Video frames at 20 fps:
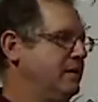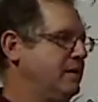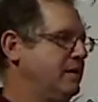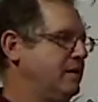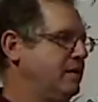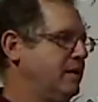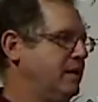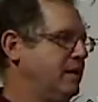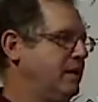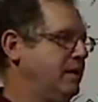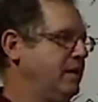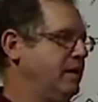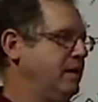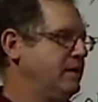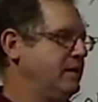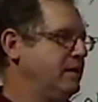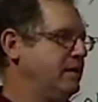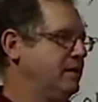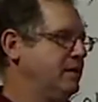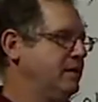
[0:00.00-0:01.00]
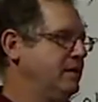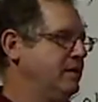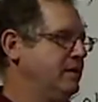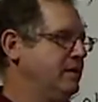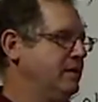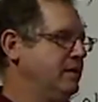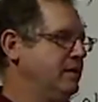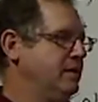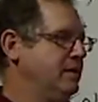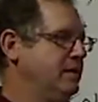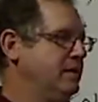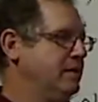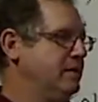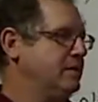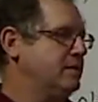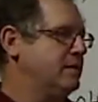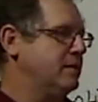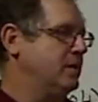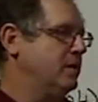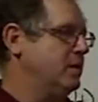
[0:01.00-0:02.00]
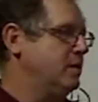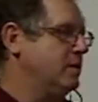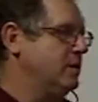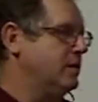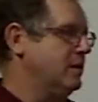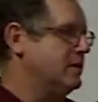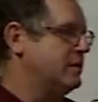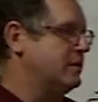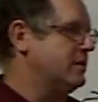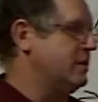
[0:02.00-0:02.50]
all right. So let's